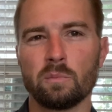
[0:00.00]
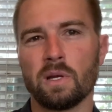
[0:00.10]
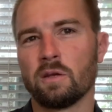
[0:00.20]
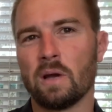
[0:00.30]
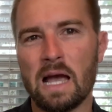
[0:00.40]

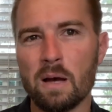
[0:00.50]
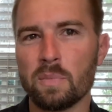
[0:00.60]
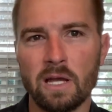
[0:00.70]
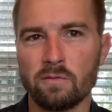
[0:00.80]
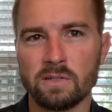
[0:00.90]
make you
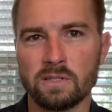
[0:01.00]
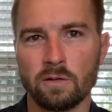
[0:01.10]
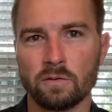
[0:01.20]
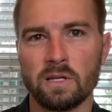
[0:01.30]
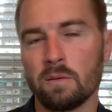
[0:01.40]
happy every
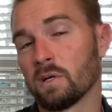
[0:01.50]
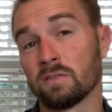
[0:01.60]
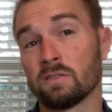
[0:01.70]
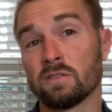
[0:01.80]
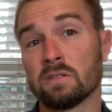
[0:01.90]
single day, because
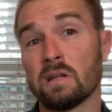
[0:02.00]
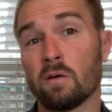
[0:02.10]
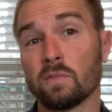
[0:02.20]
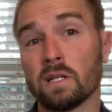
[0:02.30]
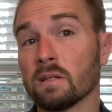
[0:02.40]
that's just not
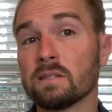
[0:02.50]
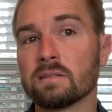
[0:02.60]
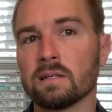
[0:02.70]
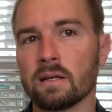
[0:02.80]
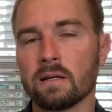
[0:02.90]

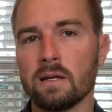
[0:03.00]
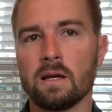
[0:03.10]
realistic.